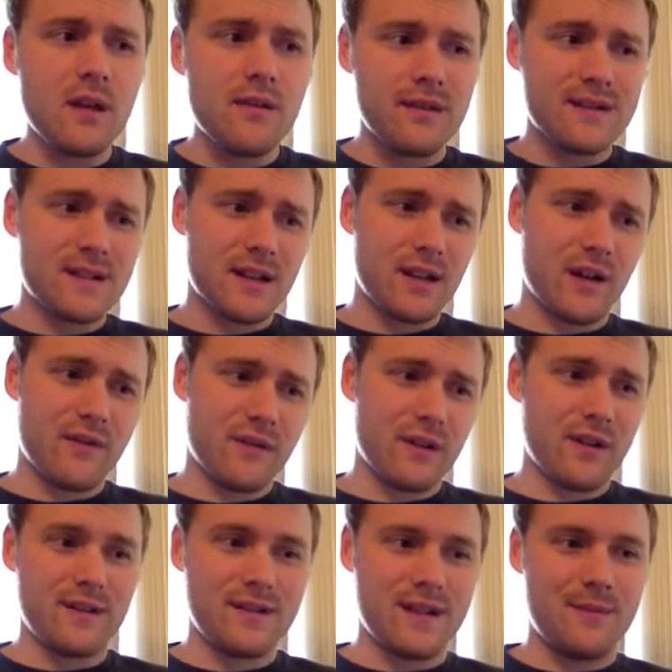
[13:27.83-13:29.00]
Things I covered
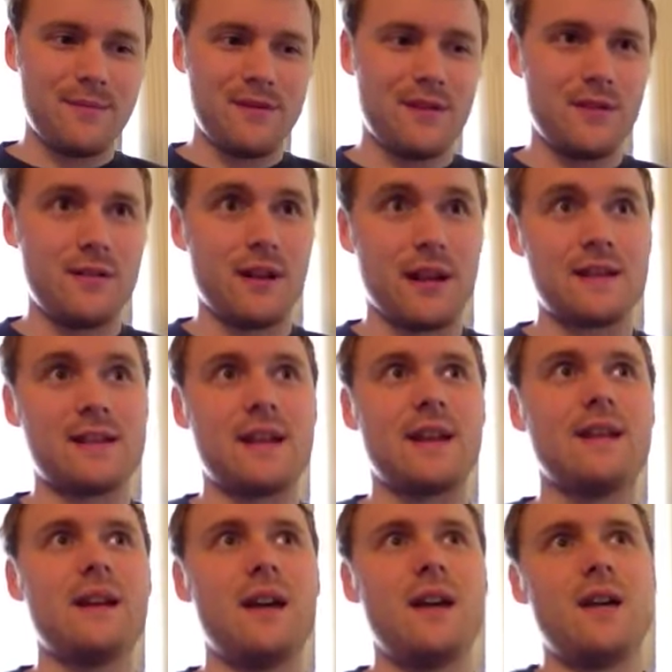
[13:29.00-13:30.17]
in this episode, like I
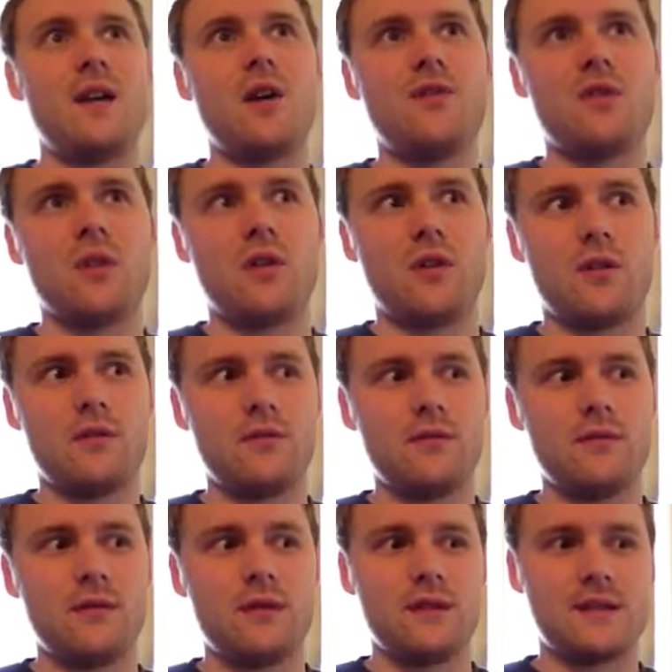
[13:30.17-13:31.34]
said, overall
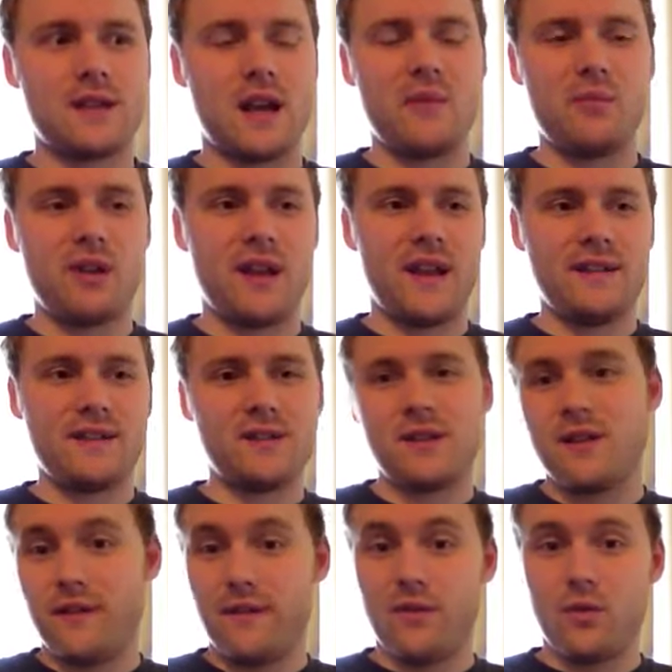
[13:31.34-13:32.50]
design plans,
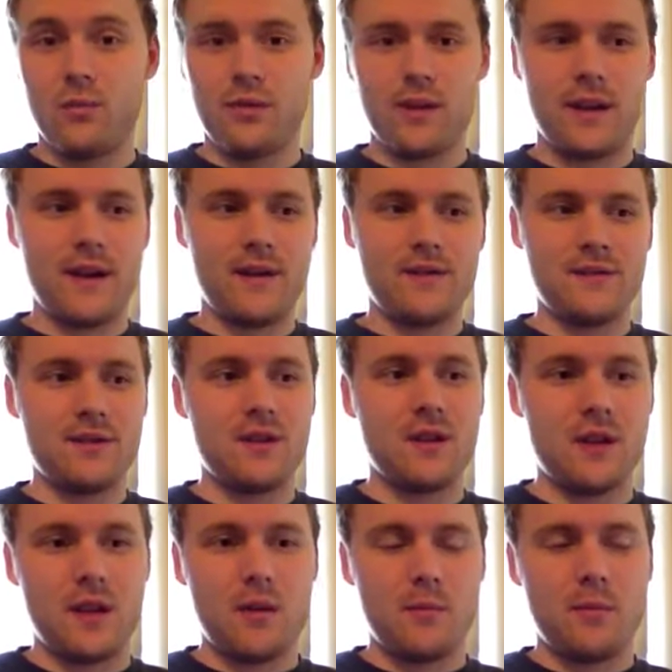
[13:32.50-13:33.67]
4 players,
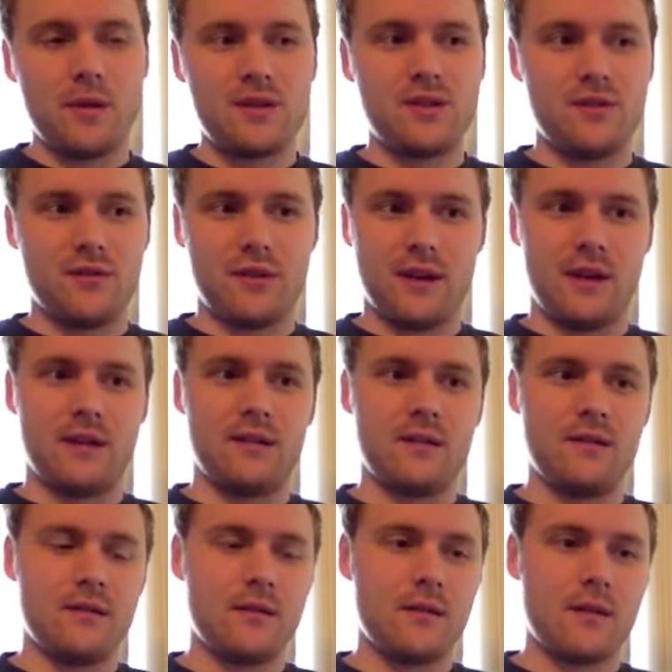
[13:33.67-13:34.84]
big screen.
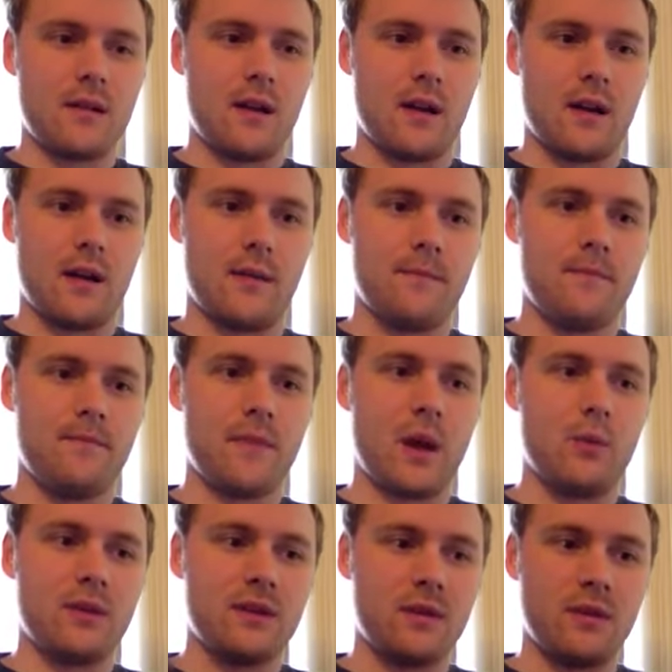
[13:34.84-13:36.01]
I
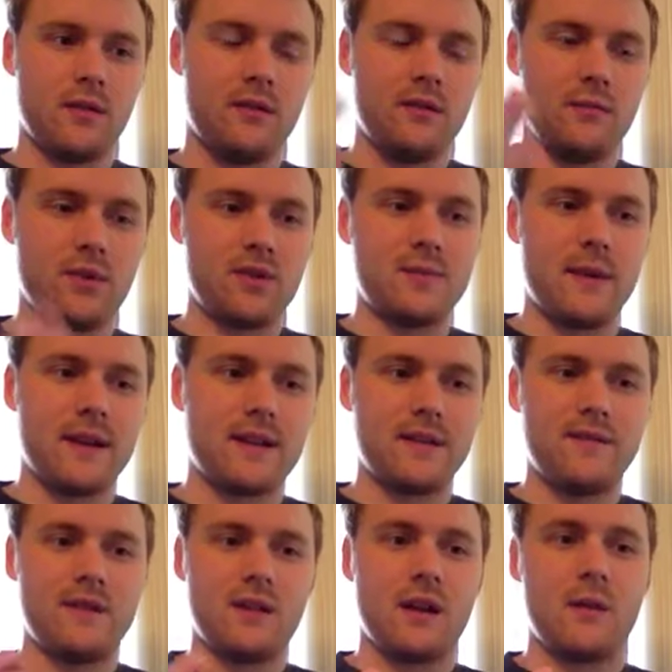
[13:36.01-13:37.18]
want the
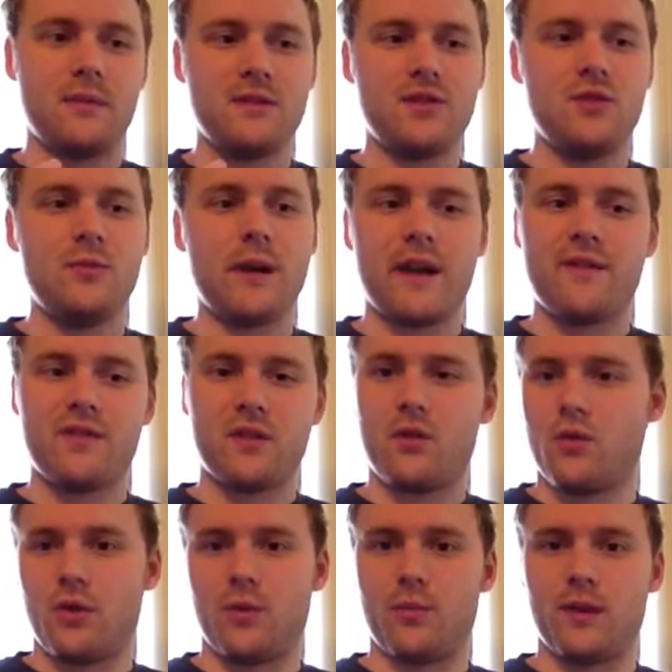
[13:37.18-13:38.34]
perspective to not be too bad for the
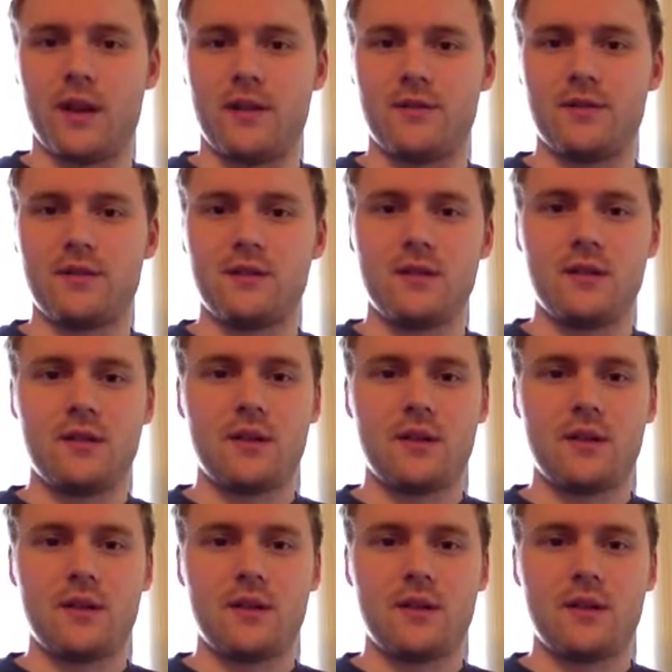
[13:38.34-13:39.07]
corner players.